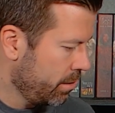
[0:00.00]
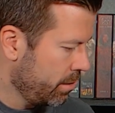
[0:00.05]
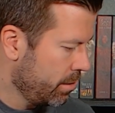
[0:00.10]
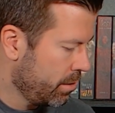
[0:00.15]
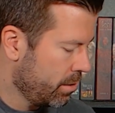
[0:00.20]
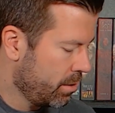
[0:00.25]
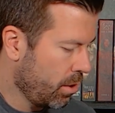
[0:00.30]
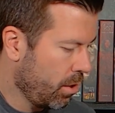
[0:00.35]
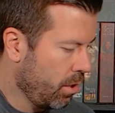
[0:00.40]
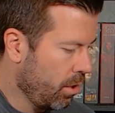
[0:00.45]

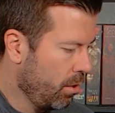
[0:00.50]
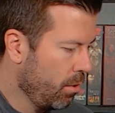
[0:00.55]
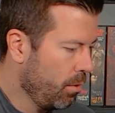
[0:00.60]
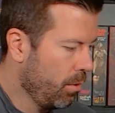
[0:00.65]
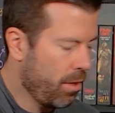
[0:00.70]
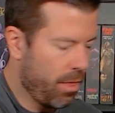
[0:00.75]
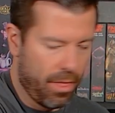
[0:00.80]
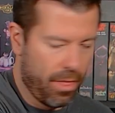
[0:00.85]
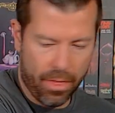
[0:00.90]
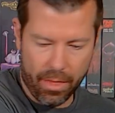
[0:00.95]

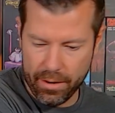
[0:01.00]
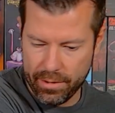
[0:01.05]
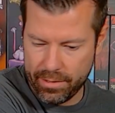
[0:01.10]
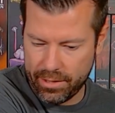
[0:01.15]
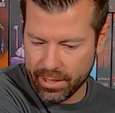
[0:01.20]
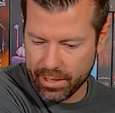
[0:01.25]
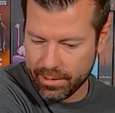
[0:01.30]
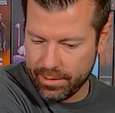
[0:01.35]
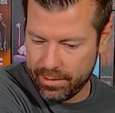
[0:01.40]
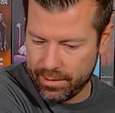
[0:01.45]
So,
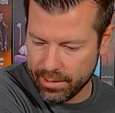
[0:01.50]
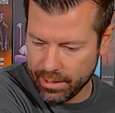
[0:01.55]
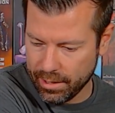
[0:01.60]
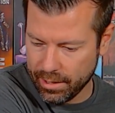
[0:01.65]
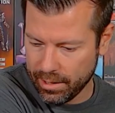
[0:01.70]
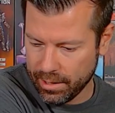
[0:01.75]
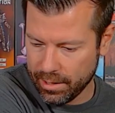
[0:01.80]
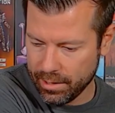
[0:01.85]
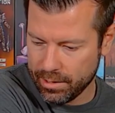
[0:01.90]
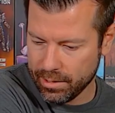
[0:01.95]
just
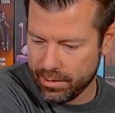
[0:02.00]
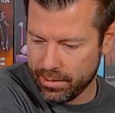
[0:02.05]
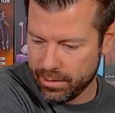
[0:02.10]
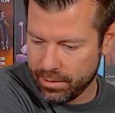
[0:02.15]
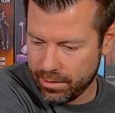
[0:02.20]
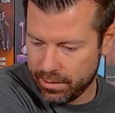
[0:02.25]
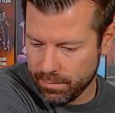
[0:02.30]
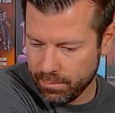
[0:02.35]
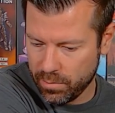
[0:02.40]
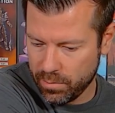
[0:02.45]

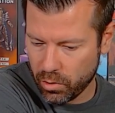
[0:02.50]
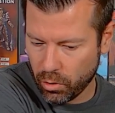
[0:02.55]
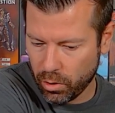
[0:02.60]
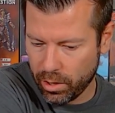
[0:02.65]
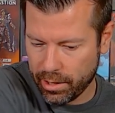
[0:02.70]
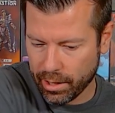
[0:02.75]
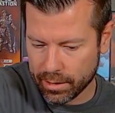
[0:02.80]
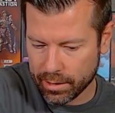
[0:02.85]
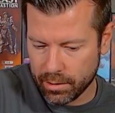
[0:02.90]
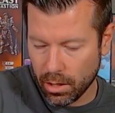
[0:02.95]
some story
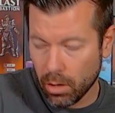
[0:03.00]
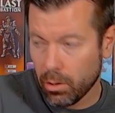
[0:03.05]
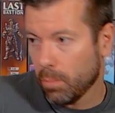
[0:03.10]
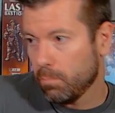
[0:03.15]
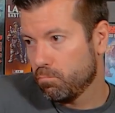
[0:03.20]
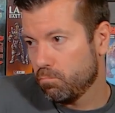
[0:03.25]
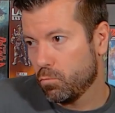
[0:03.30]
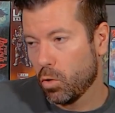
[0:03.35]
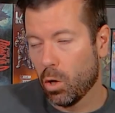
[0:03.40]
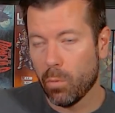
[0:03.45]
text. Okay,
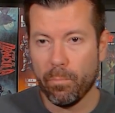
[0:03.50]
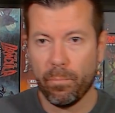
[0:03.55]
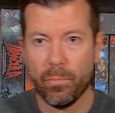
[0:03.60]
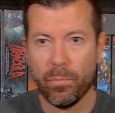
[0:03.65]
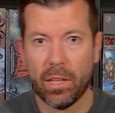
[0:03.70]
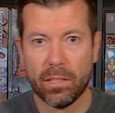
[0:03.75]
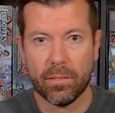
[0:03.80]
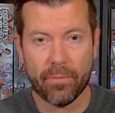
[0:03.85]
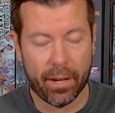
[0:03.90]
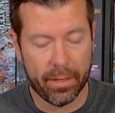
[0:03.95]
so
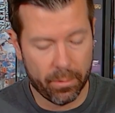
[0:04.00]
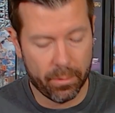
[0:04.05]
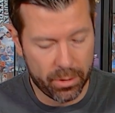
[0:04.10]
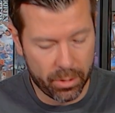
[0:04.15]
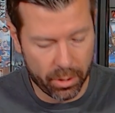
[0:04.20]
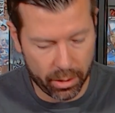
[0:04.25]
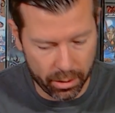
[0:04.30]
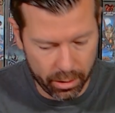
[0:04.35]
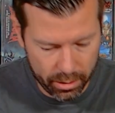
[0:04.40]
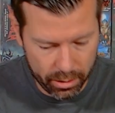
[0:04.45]
that's fine that we
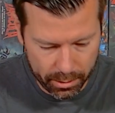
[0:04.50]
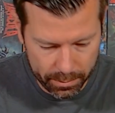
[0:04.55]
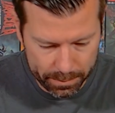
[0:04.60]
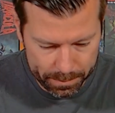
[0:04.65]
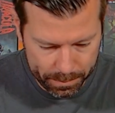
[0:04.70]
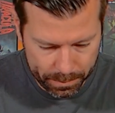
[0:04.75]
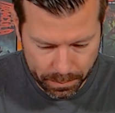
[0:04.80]
took a look.